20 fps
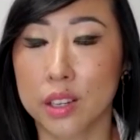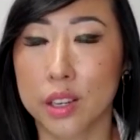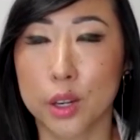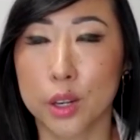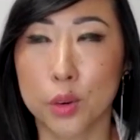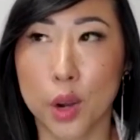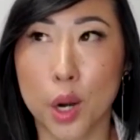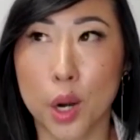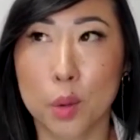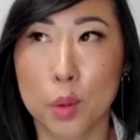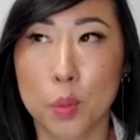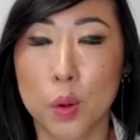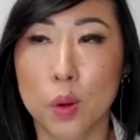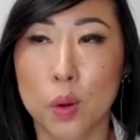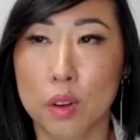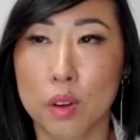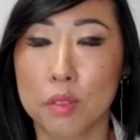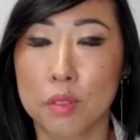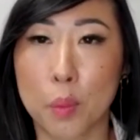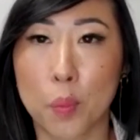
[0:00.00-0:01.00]

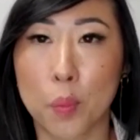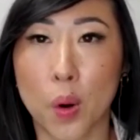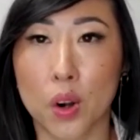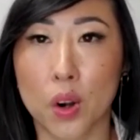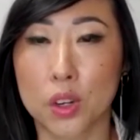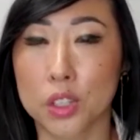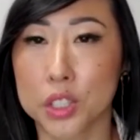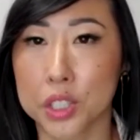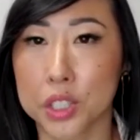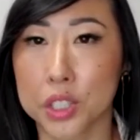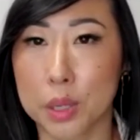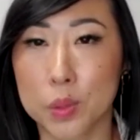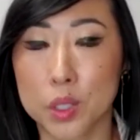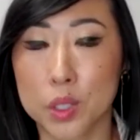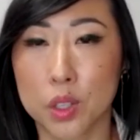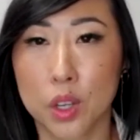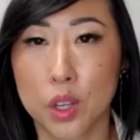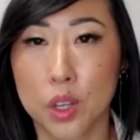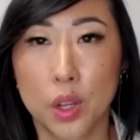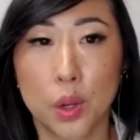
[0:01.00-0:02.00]
incredible event
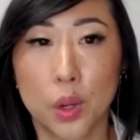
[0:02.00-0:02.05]
partnerships